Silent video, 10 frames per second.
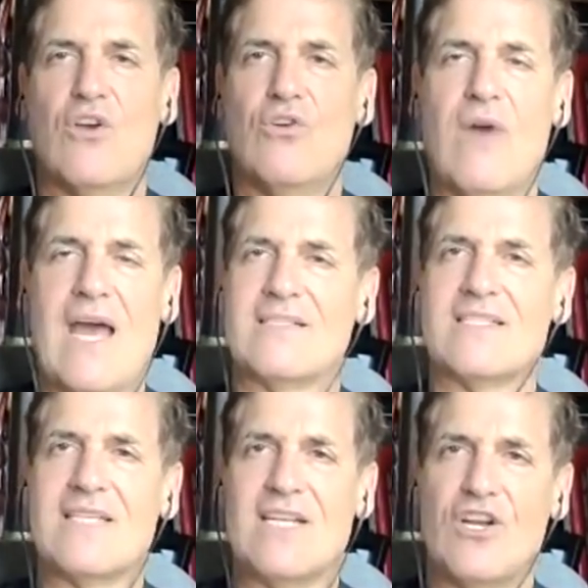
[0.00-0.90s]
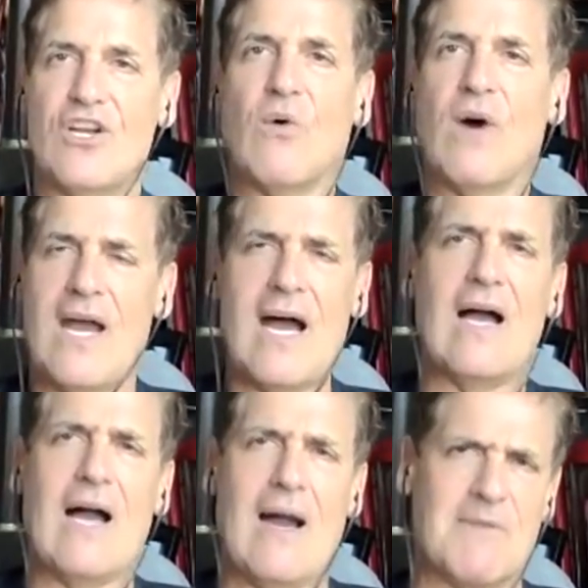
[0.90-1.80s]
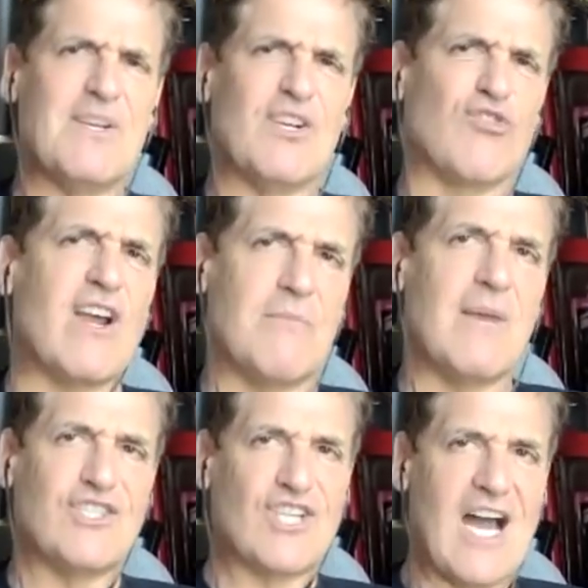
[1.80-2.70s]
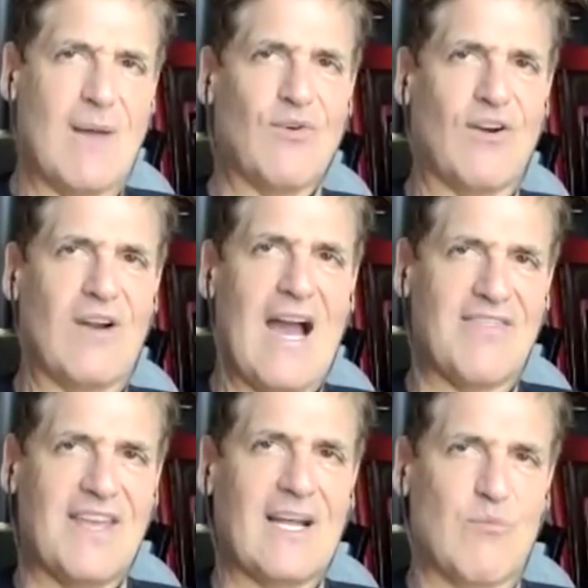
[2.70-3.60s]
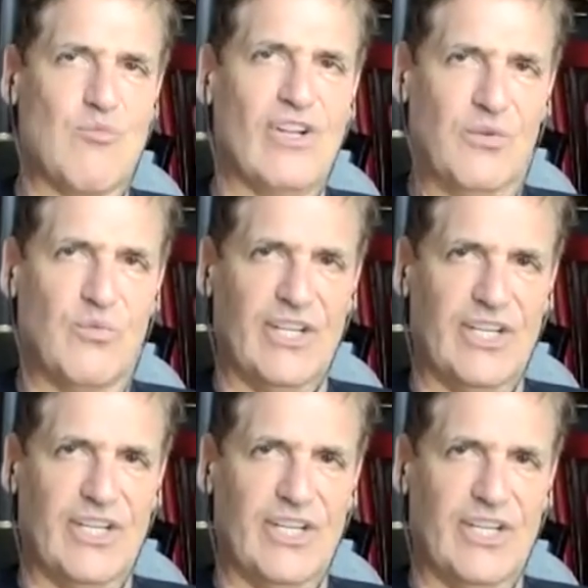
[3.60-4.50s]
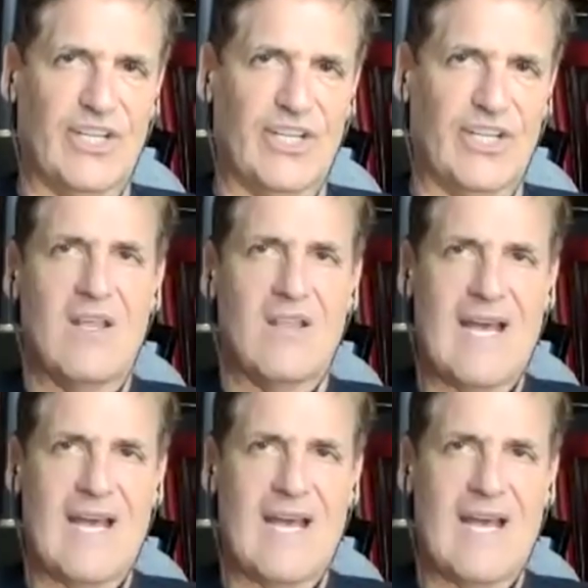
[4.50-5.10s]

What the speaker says: who hasn't said, you know what, I'm going to be great at my job, or I think I'm really, really good.